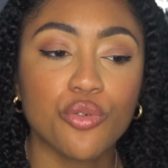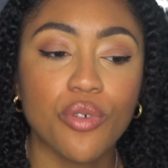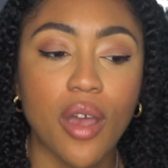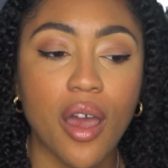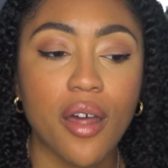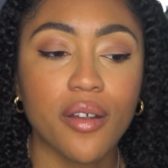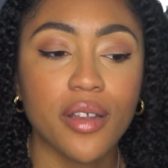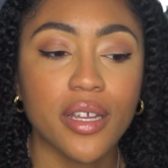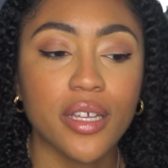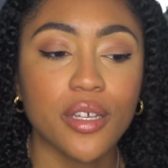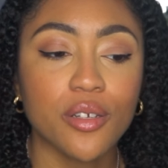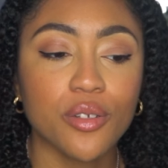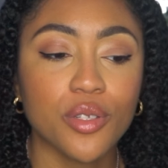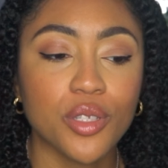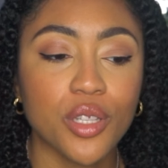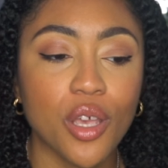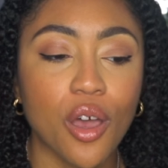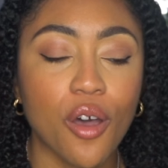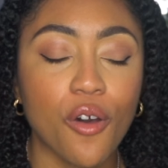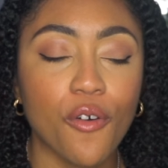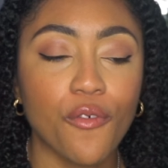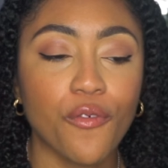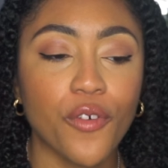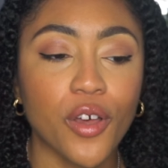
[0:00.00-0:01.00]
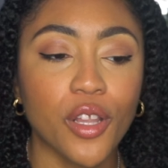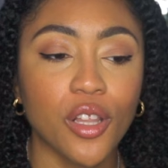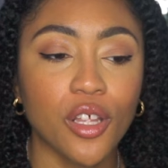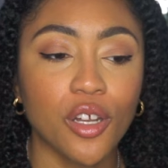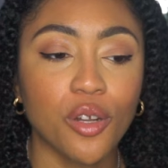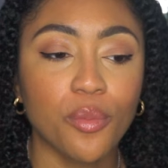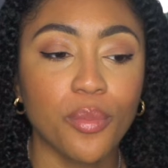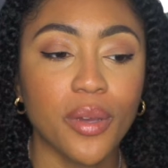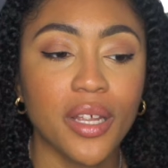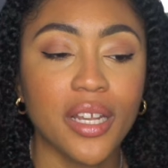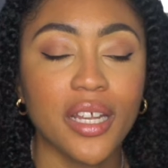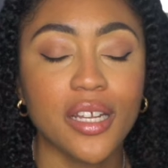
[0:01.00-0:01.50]
drowning yourself a
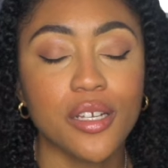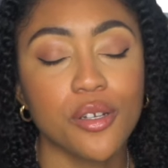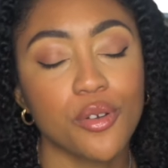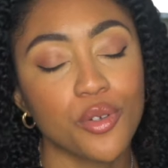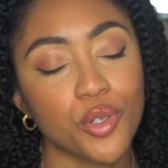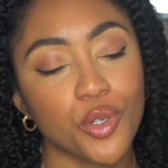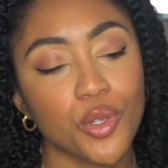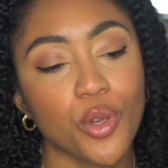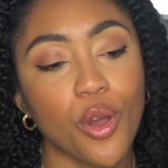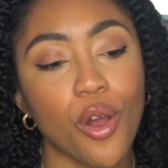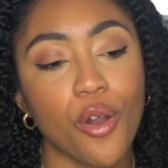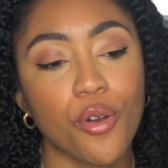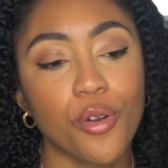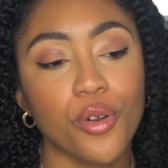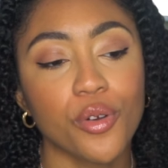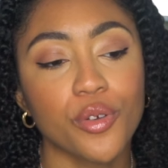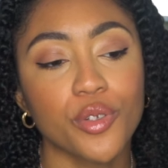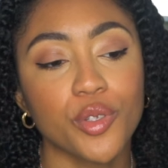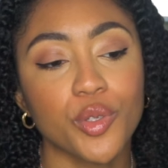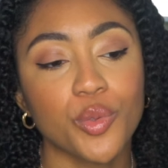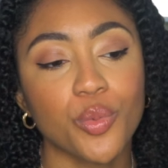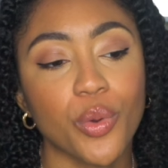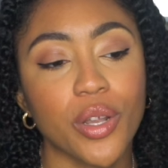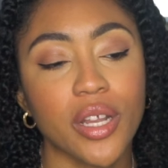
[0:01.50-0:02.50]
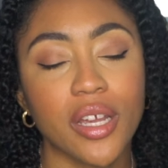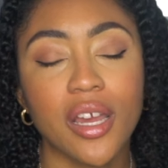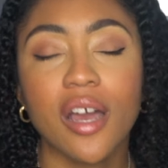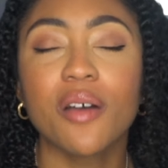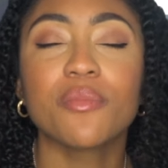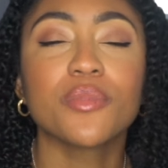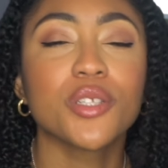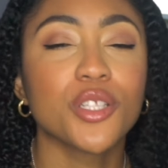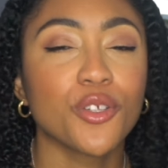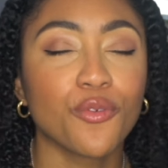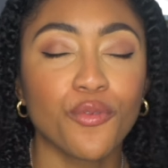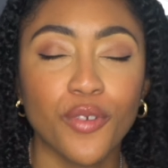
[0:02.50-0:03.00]
little bit in your sorrows when it
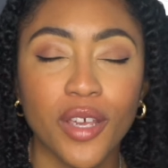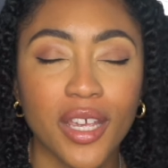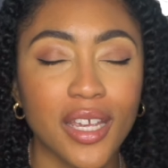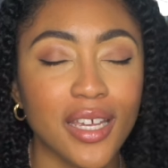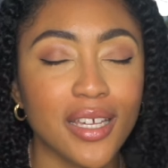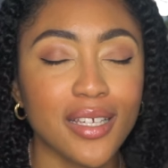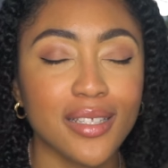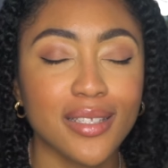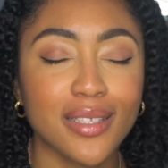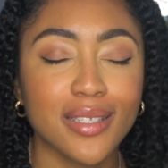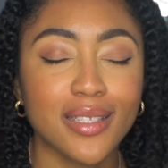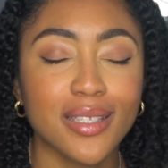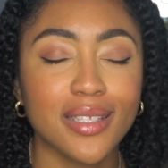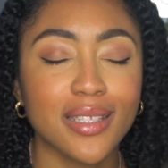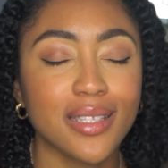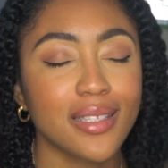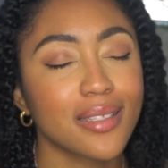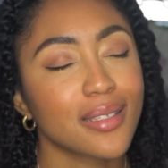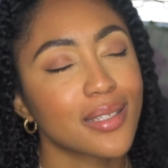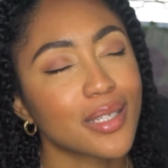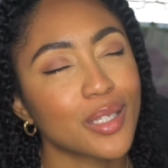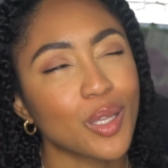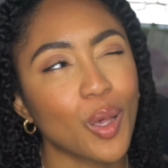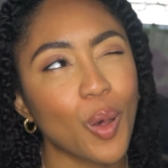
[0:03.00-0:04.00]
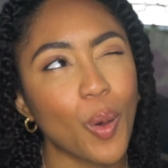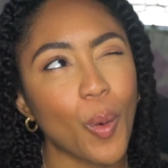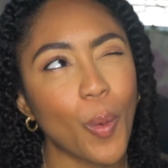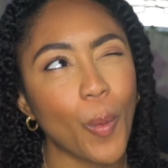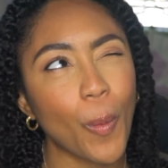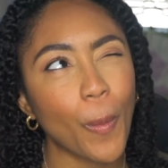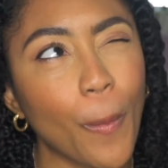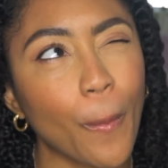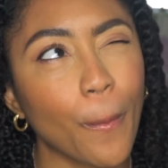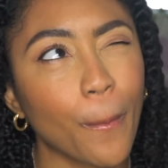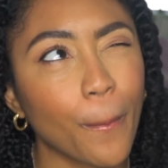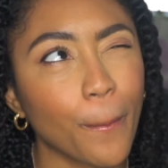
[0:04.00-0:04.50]
comes to Vegas. So,
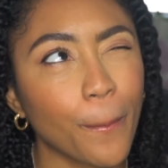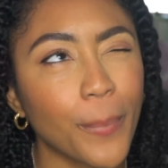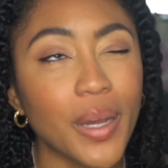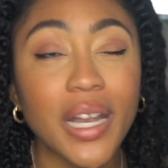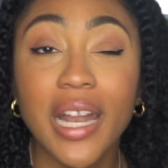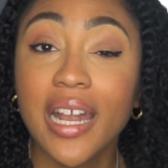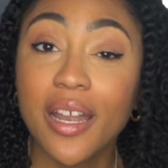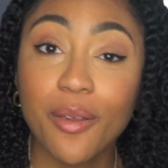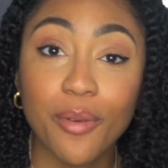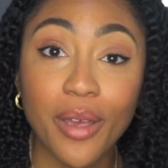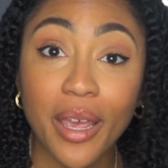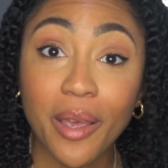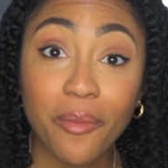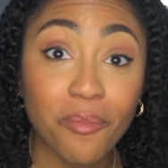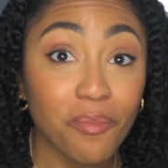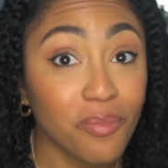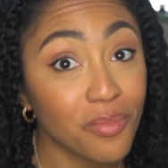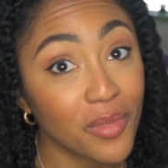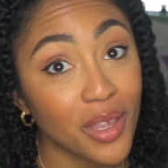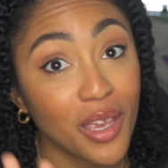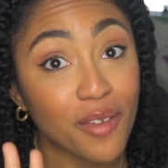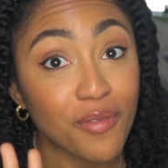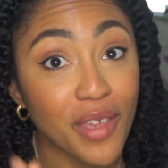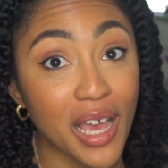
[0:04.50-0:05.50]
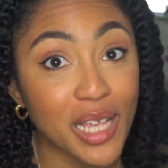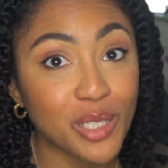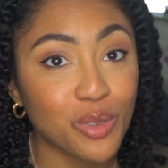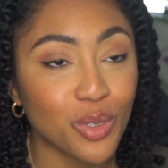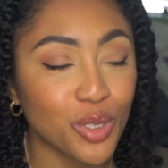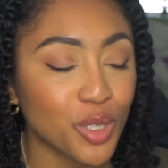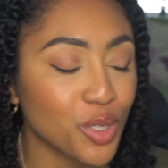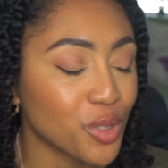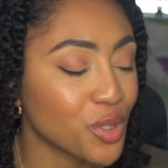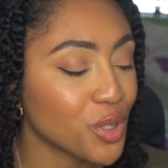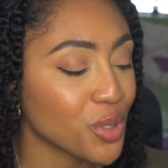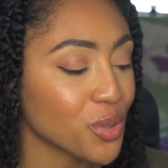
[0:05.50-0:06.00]
but anyway, if that's
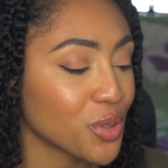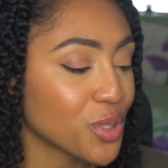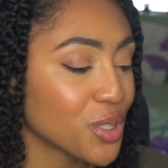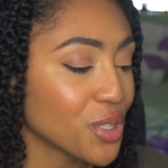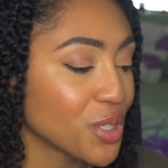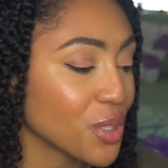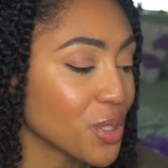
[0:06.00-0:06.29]
what you choose to